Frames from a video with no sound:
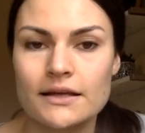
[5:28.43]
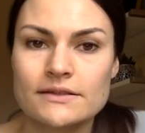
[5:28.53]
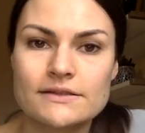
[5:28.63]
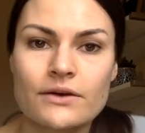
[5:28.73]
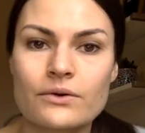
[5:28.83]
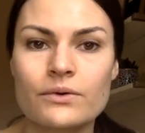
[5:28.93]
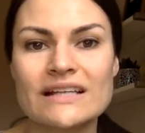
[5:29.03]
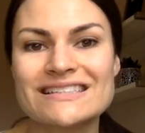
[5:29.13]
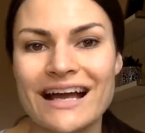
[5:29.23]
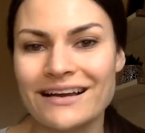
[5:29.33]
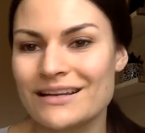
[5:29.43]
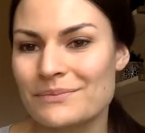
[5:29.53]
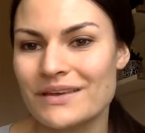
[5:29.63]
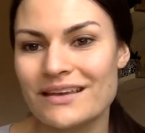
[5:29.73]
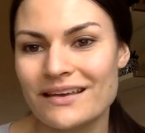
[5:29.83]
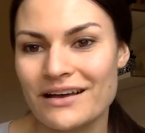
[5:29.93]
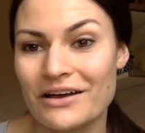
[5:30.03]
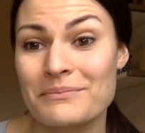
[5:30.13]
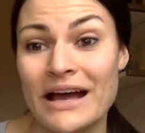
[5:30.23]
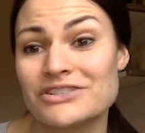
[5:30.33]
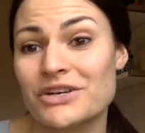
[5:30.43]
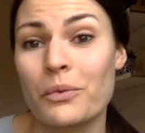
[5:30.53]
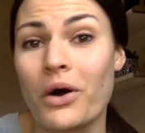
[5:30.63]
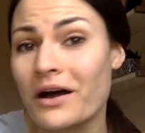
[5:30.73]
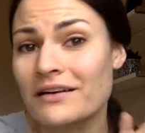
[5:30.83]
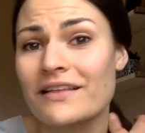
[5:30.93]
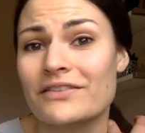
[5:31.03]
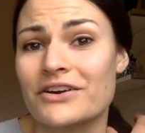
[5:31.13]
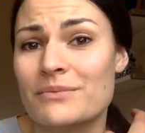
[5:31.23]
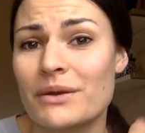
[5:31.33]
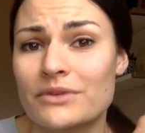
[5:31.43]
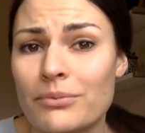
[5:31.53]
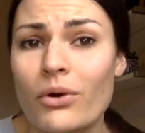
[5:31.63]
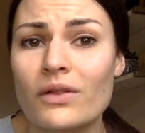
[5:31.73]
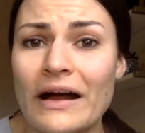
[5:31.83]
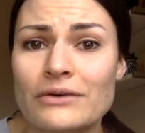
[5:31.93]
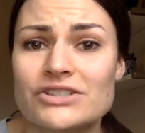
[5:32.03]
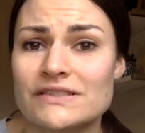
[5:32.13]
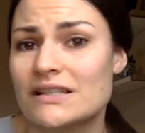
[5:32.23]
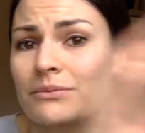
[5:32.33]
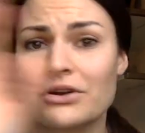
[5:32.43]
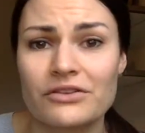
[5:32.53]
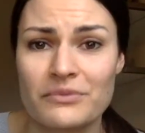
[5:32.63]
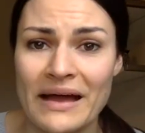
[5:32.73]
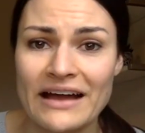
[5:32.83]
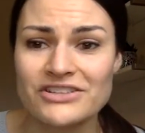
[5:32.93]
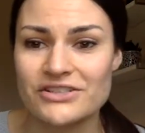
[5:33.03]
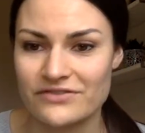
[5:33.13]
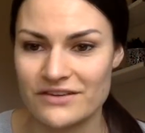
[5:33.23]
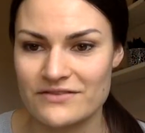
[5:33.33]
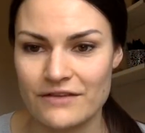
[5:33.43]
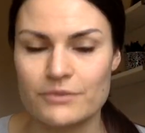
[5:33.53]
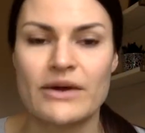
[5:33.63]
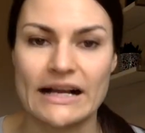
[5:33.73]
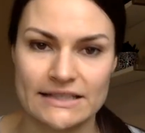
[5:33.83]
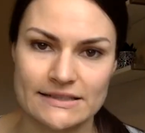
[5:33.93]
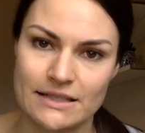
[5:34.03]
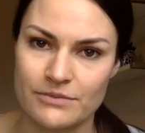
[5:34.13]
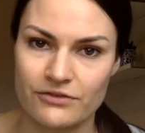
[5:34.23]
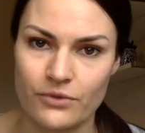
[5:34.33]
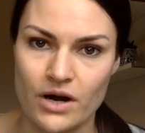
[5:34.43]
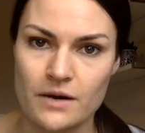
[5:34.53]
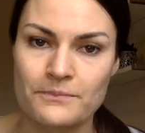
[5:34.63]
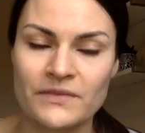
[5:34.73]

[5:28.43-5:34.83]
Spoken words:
So it's not going to be a magic wand that they're going to be able to pull out just in the middle of a match if they've never practiced it before.